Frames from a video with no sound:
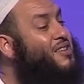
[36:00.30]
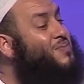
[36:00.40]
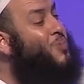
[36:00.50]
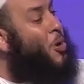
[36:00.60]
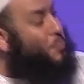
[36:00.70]
is
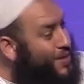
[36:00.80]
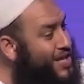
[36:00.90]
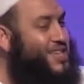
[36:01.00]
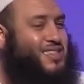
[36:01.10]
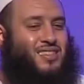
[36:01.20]
more
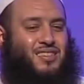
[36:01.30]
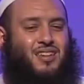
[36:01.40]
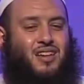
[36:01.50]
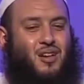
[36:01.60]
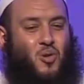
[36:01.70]
pleased
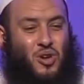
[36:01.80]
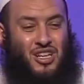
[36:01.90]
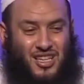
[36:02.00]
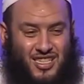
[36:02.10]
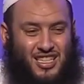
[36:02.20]
when
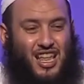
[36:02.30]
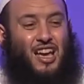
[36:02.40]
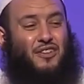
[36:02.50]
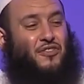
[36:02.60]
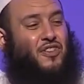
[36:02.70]
his
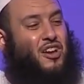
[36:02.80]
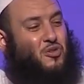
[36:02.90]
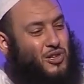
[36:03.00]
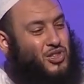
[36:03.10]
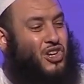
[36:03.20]
slave
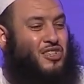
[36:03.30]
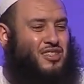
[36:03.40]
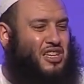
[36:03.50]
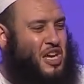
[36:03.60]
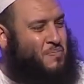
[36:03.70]
returns
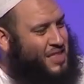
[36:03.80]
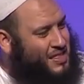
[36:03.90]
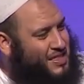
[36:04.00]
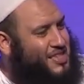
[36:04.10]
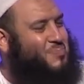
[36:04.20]
to him
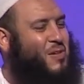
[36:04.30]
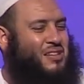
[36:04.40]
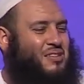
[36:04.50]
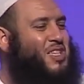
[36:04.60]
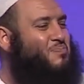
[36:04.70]
than this man
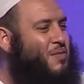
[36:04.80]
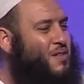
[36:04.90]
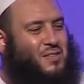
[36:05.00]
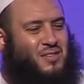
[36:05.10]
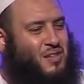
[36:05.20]
is, my
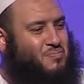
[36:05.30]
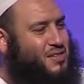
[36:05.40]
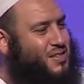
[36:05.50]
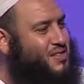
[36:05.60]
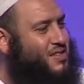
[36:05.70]
brothers and my
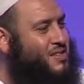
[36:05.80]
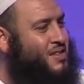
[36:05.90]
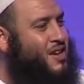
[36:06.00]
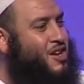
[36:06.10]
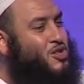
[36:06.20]
sisters.
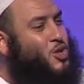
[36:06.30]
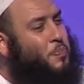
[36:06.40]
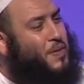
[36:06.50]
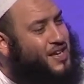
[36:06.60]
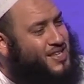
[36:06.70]
So
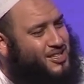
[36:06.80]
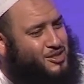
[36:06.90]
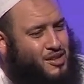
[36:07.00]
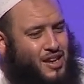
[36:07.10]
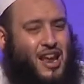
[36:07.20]
please,
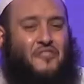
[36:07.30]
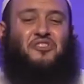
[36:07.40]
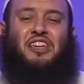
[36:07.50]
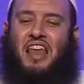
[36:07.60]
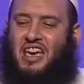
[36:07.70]

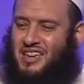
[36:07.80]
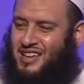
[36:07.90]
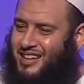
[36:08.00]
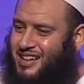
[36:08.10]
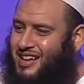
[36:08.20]
enough
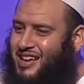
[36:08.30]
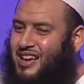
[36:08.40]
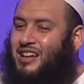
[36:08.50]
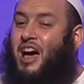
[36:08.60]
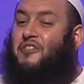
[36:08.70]
delaying.
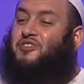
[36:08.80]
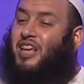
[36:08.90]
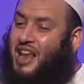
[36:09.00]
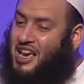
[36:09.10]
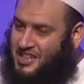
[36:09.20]
Enough
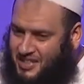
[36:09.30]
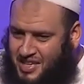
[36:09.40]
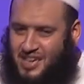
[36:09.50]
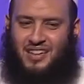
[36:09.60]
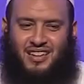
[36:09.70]
delaying
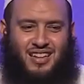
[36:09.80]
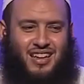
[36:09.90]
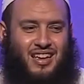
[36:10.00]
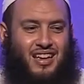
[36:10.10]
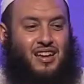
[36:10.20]

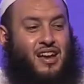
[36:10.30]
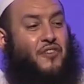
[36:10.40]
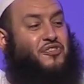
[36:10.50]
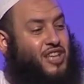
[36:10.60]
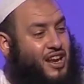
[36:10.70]
deen.
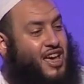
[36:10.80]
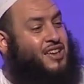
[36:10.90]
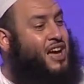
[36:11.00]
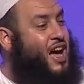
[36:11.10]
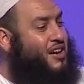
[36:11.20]
Enough
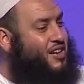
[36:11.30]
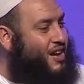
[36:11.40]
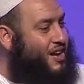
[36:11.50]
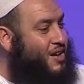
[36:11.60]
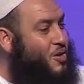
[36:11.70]
delaying
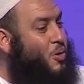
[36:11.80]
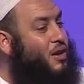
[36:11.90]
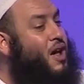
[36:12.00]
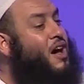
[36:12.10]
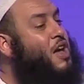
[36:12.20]
akhirah.
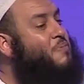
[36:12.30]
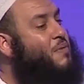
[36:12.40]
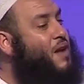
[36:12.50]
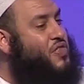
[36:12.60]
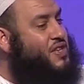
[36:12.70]
Wallahi, my
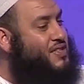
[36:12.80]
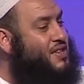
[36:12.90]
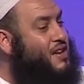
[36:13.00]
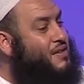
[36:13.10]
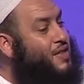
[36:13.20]
brothers,
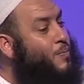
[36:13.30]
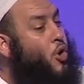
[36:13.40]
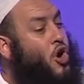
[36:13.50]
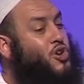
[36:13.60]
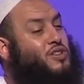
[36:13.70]
the
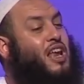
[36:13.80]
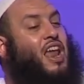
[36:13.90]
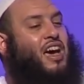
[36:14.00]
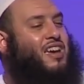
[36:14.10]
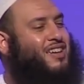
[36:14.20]
more you
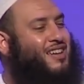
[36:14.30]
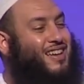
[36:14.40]
delay,